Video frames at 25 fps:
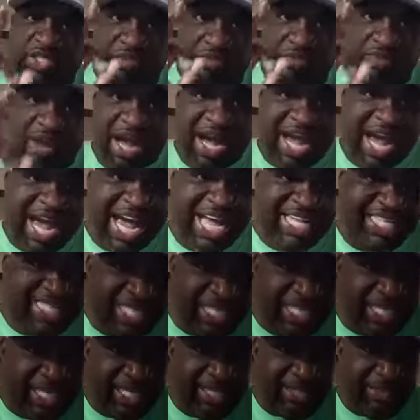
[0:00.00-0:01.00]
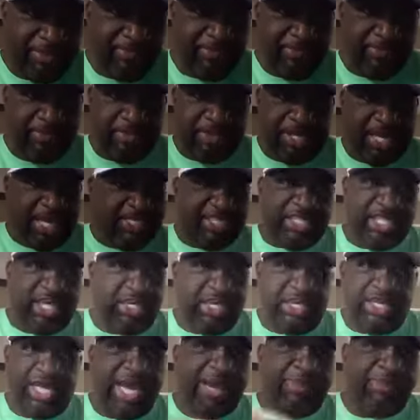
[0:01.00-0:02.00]
my idea, and I tell
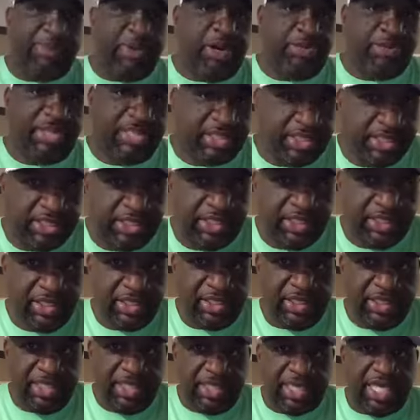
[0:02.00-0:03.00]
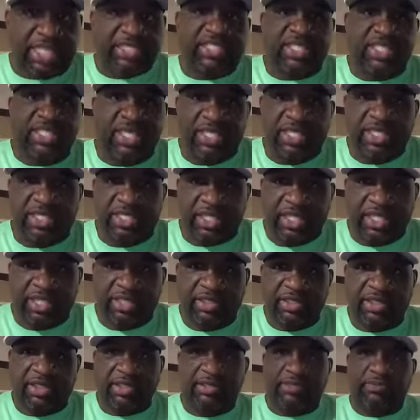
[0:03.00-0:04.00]
you that publicly, that's another thing.
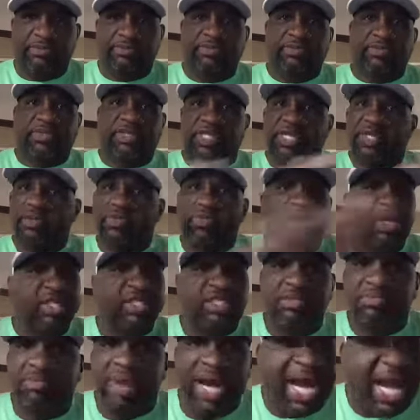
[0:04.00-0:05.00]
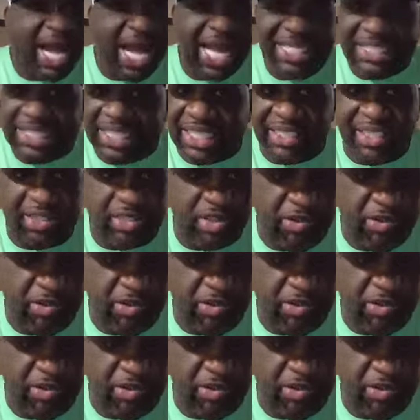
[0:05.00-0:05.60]
It wasn't my idea to do